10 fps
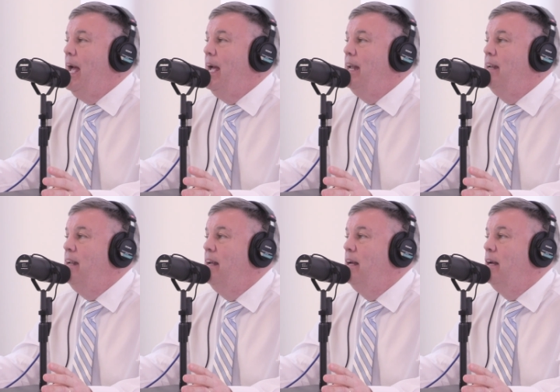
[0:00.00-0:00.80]

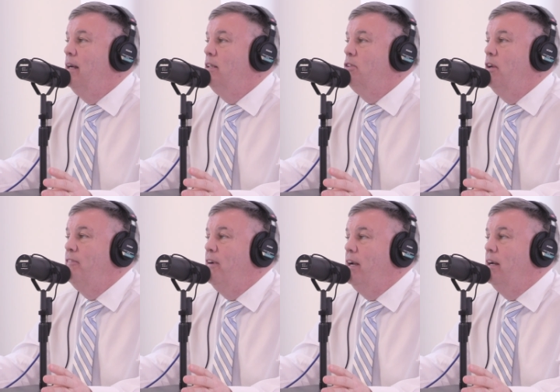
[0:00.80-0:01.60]
And so you
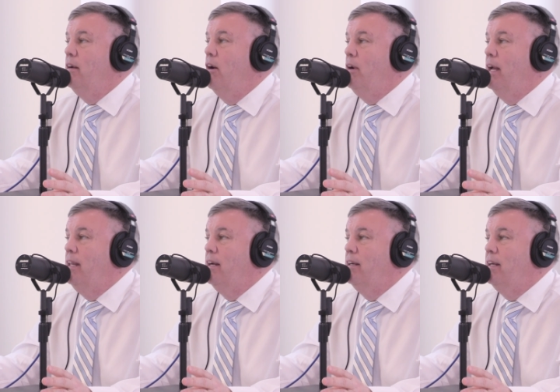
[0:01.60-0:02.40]
figure, okay,
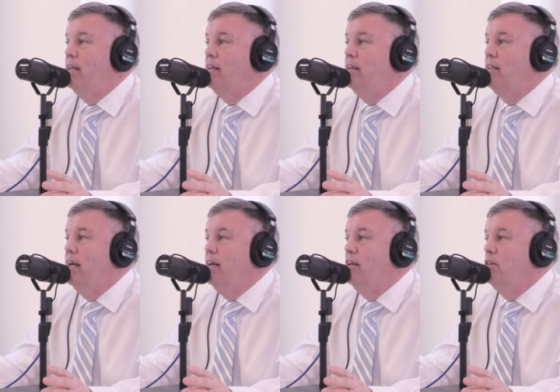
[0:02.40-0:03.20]
they're
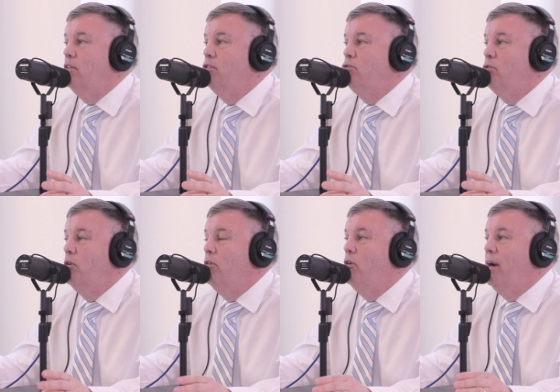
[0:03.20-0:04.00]
gonna
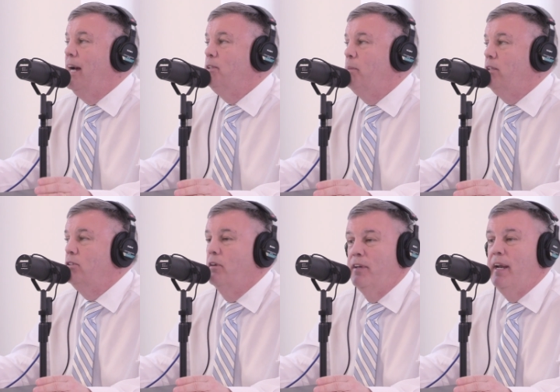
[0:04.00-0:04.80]
control all
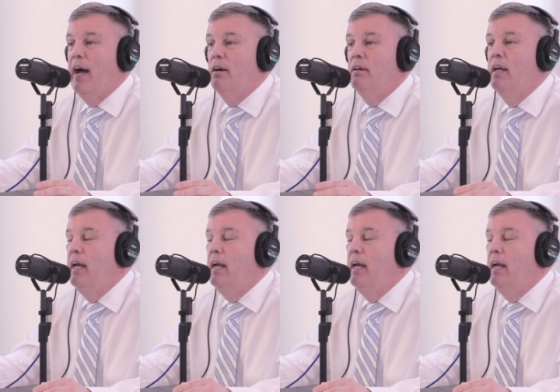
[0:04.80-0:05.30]
aspects of it now,